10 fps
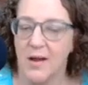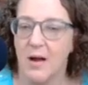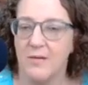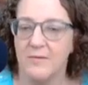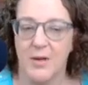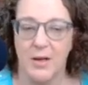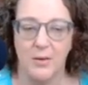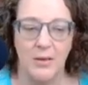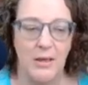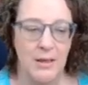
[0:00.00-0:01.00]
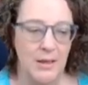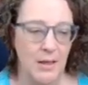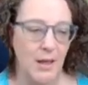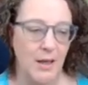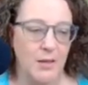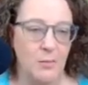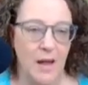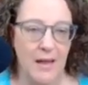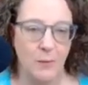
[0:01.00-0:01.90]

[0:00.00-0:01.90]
on for you, you might